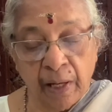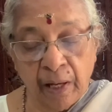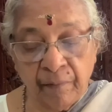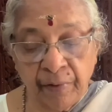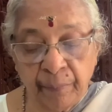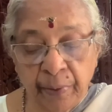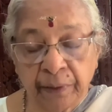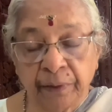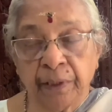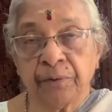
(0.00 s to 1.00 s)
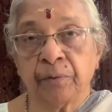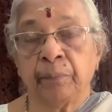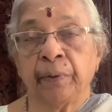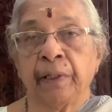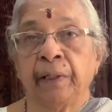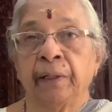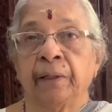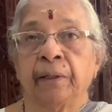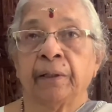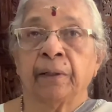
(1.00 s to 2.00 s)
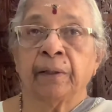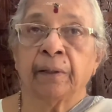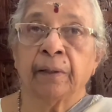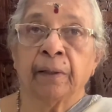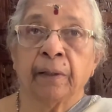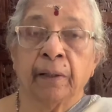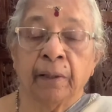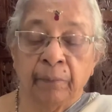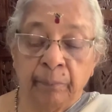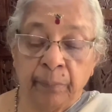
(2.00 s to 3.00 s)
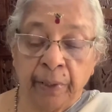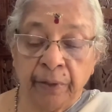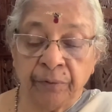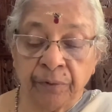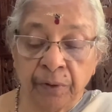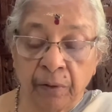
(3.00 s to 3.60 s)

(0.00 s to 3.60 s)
Our bhakti should be based